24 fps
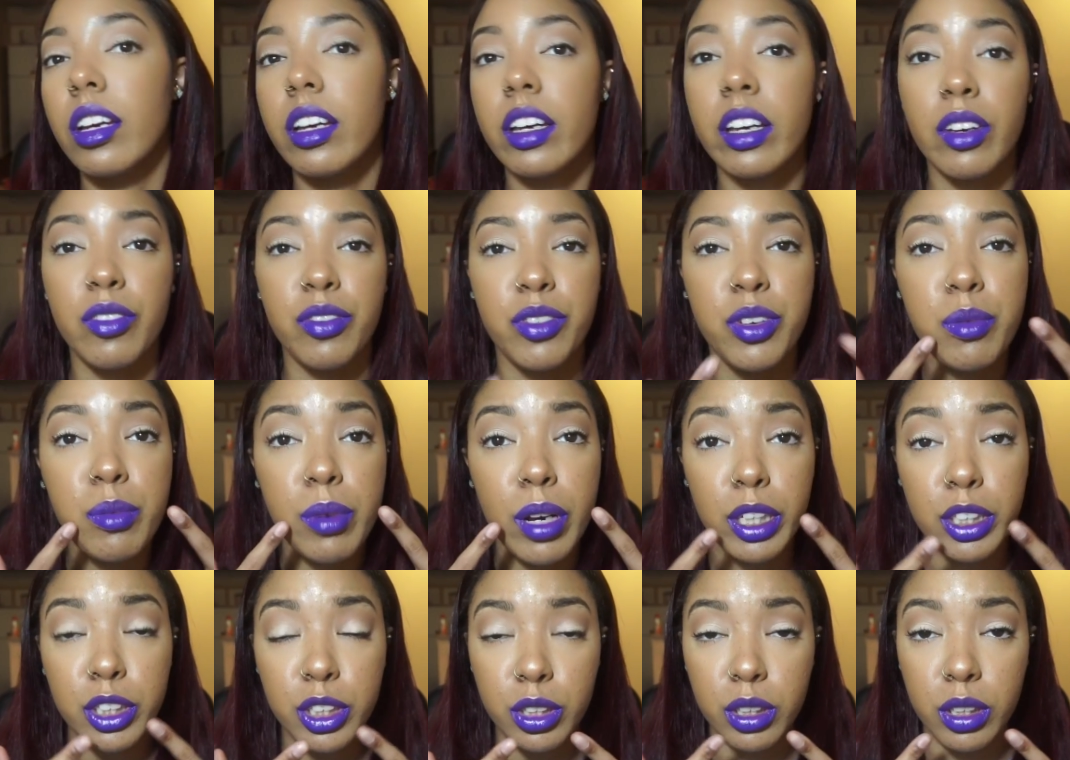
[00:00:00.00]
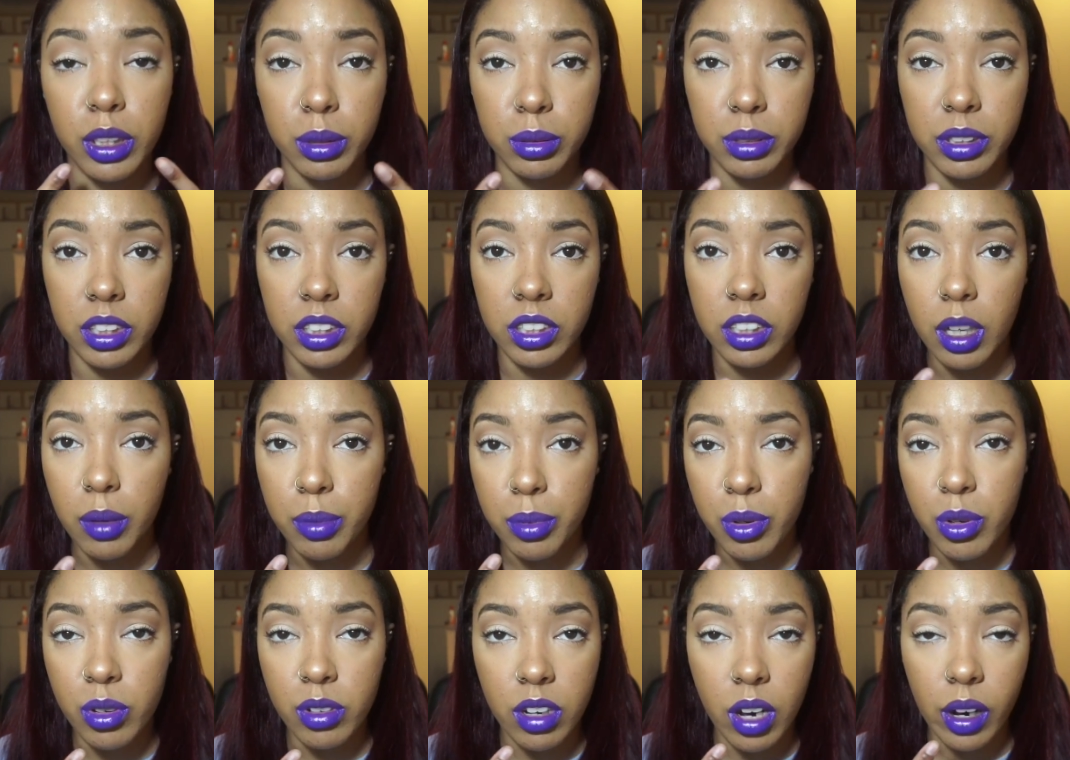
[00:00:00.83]
if you mess your lipstick up,
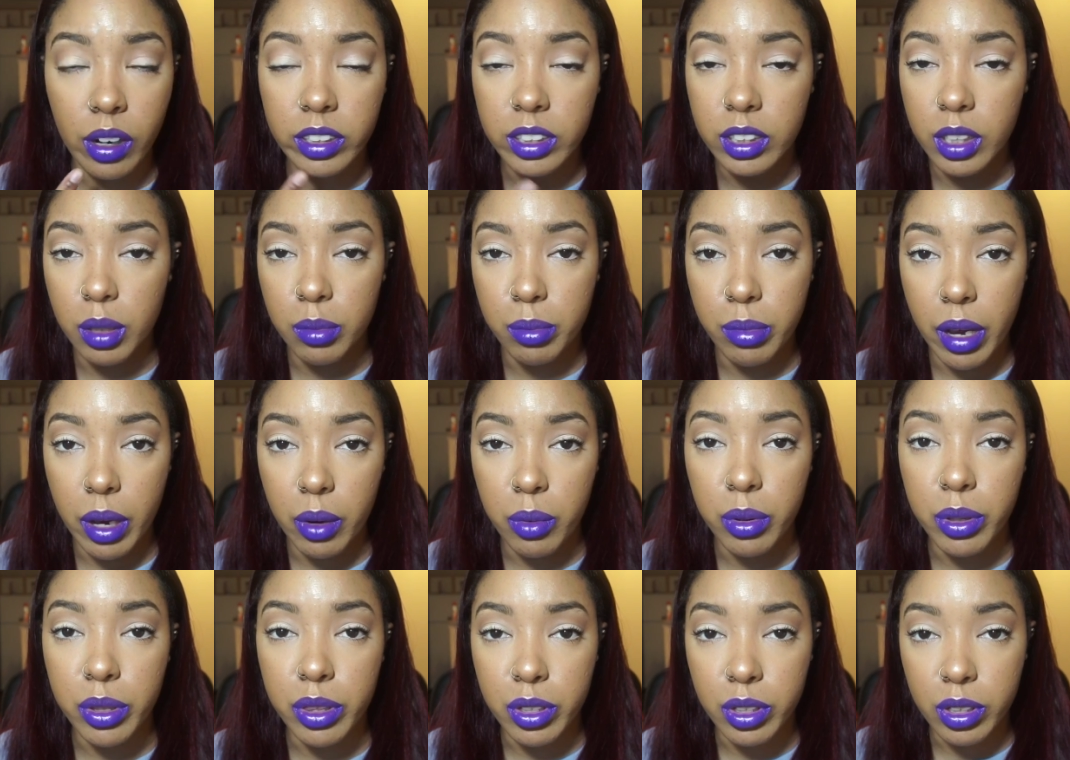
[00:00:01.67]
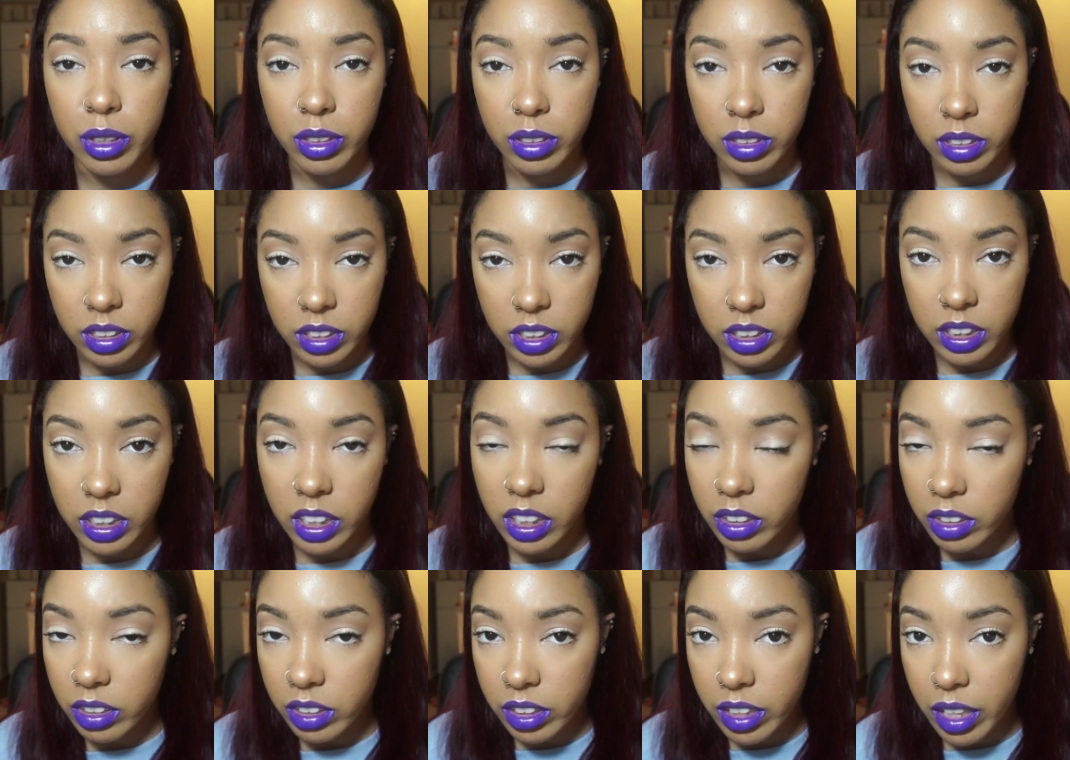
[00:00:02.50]
you can always go back with your
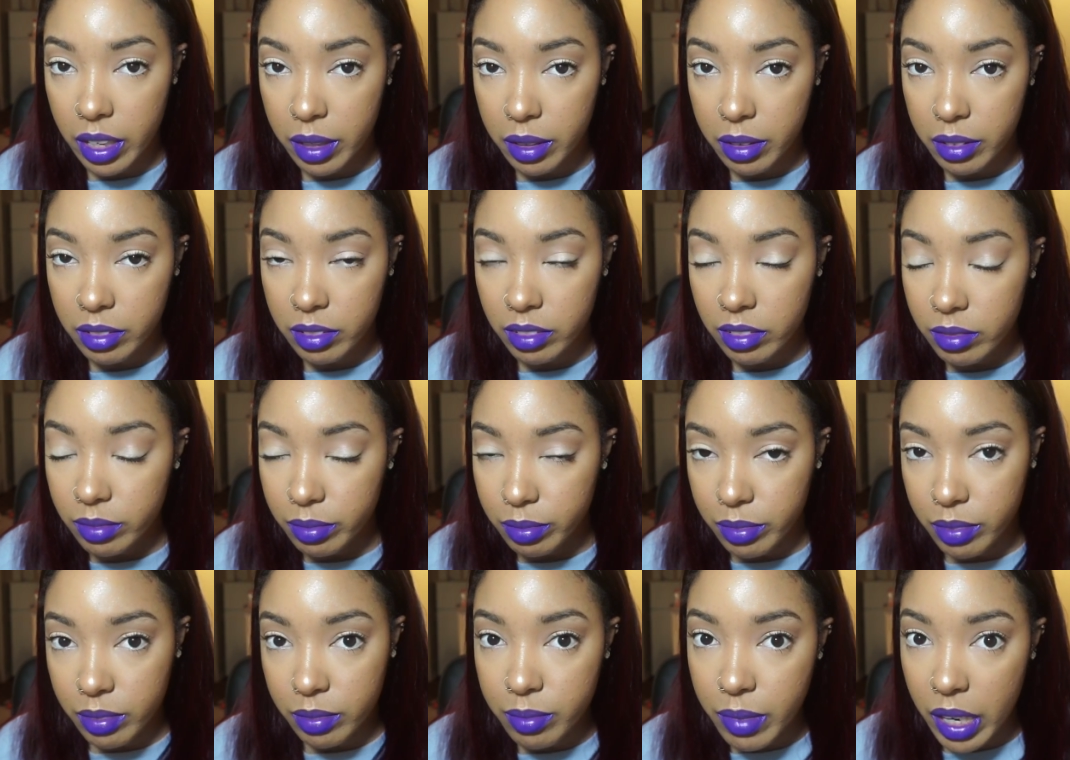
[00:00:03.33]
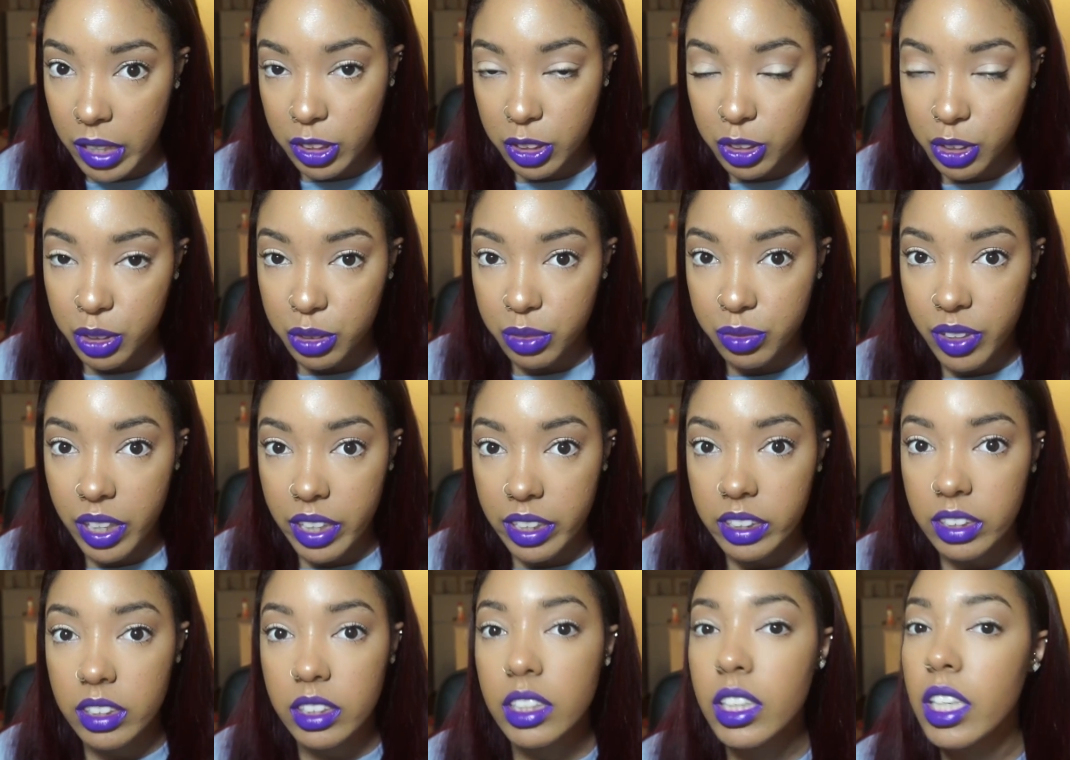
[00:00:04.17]
concealer that matches your
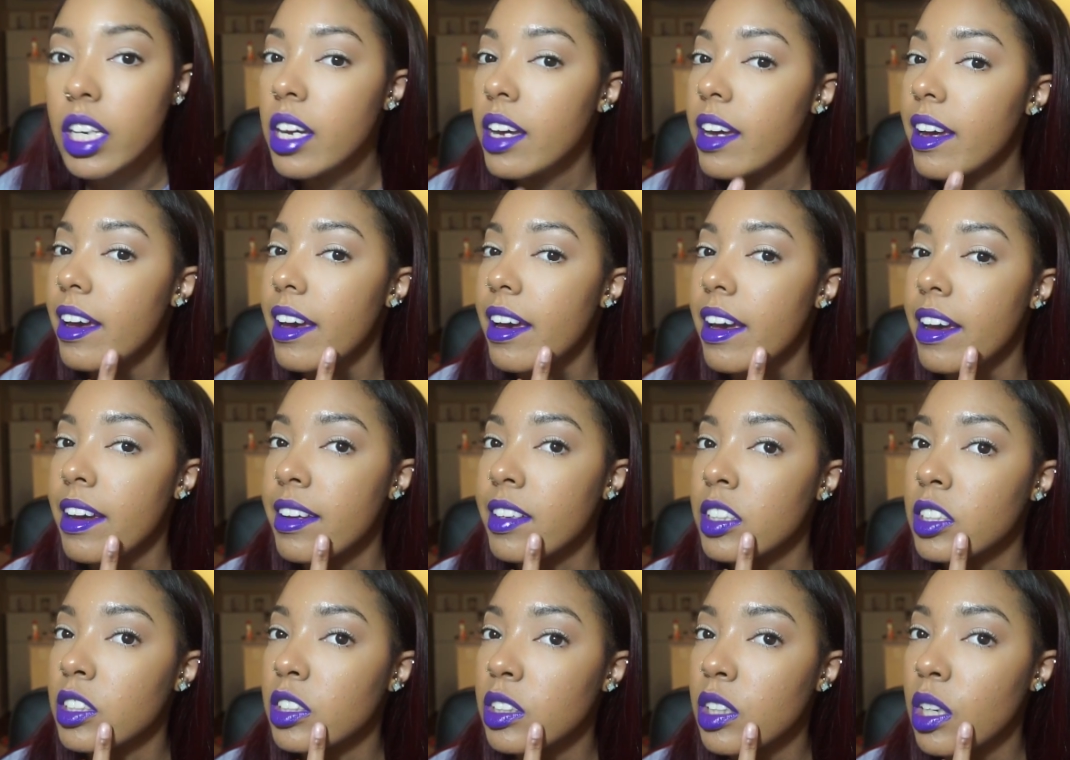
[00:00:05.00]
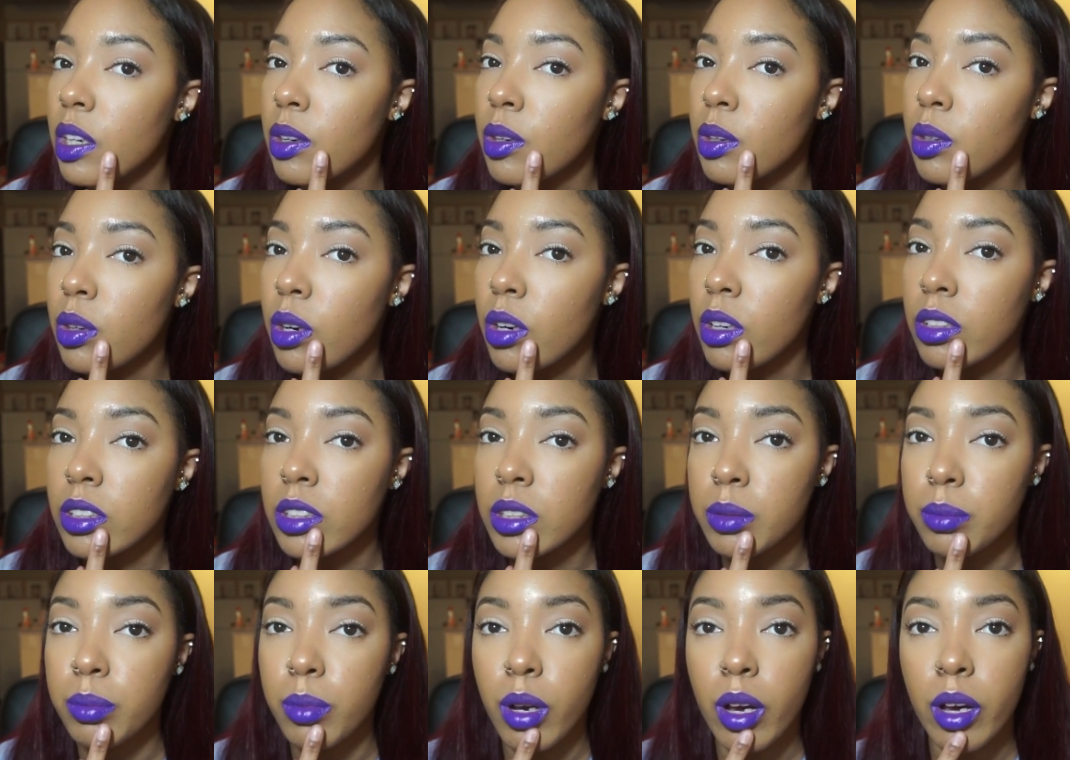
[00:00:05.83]
face and just go across
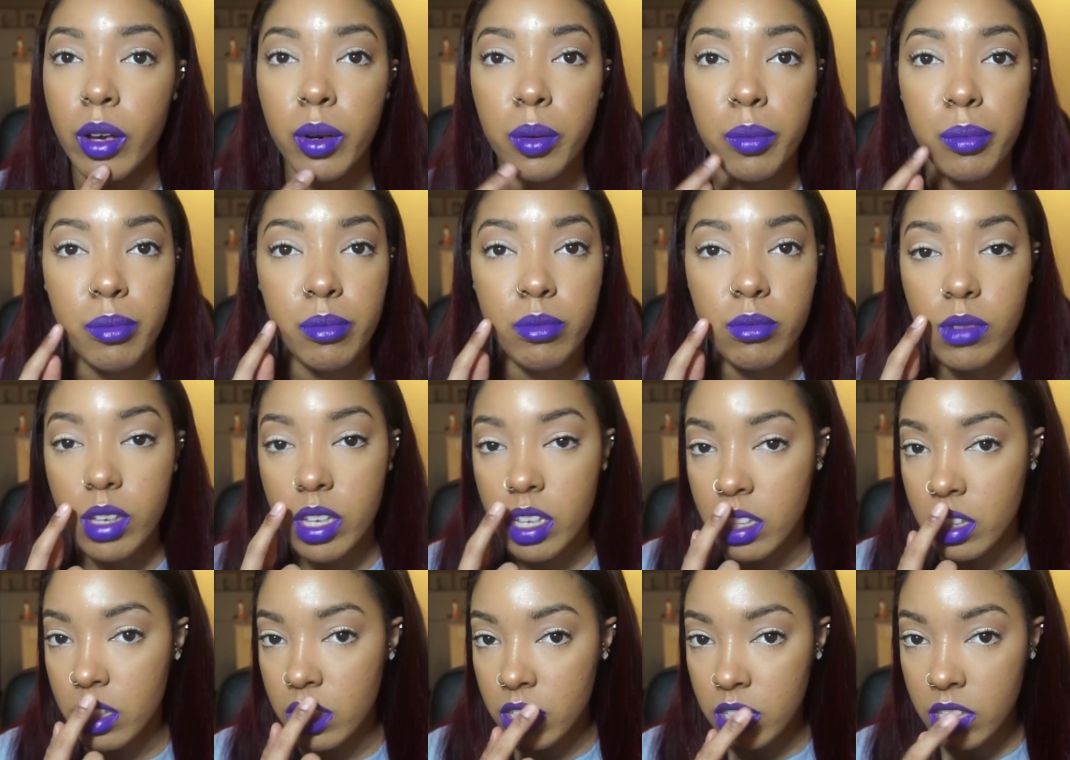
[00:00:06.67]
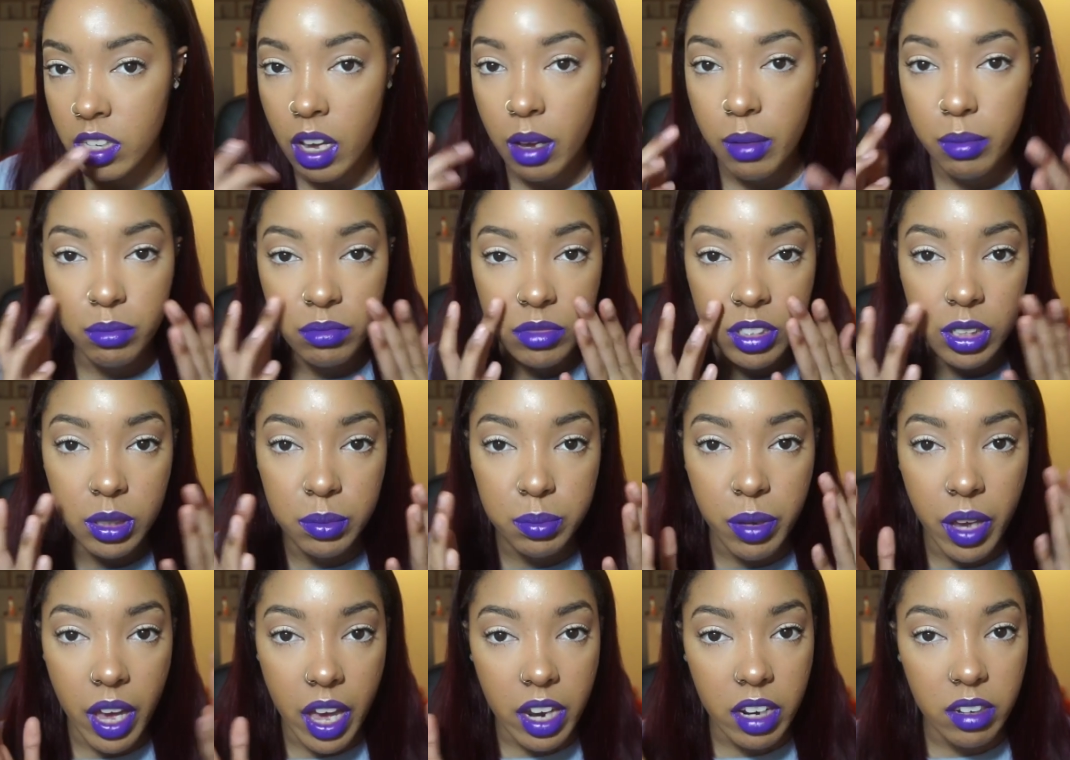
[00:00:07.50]
the bottom and the top and just
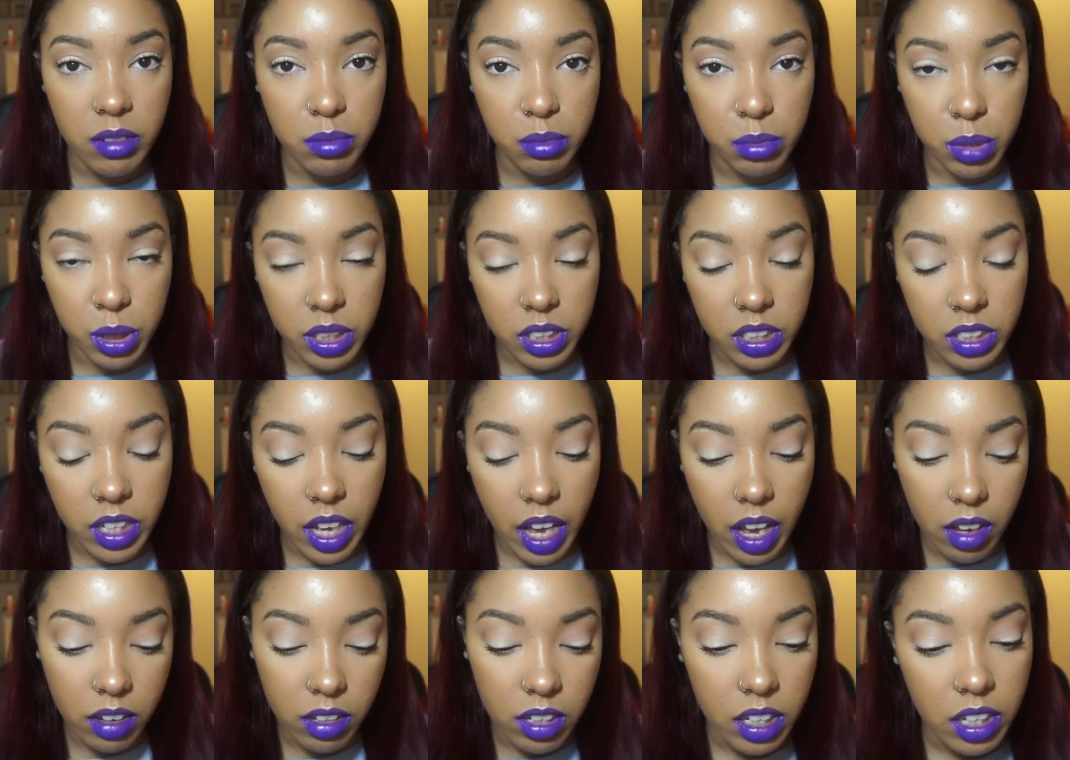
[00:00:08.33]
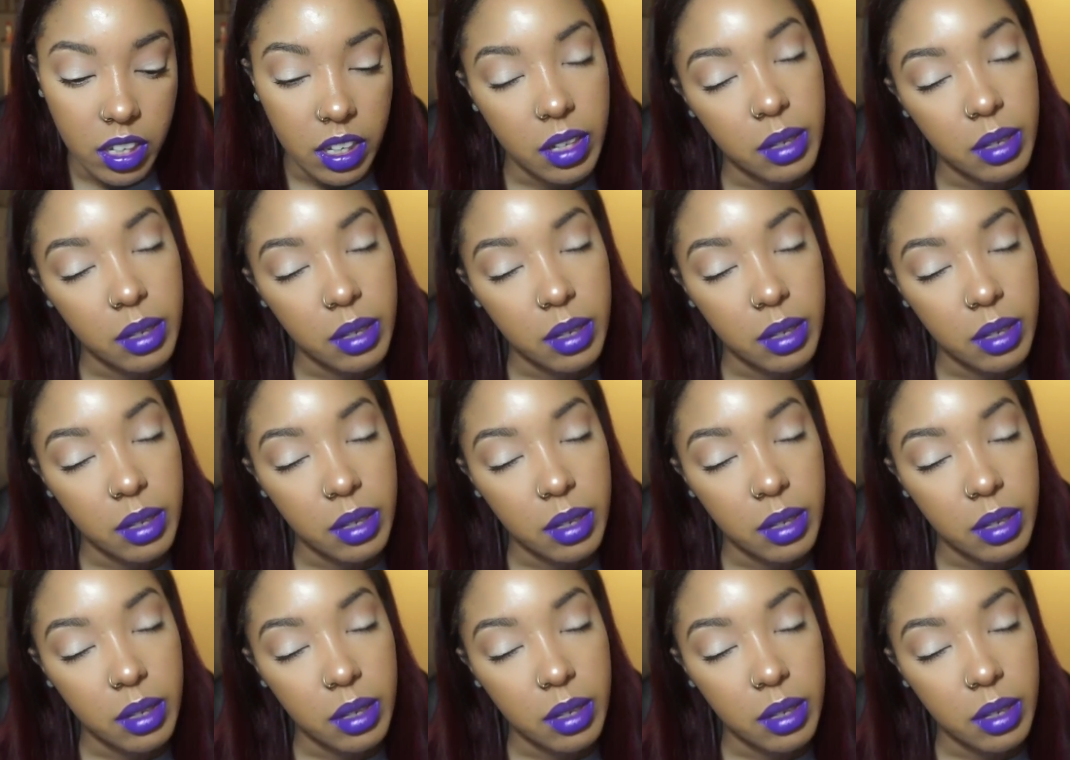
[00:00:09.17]
pat it, blend it out.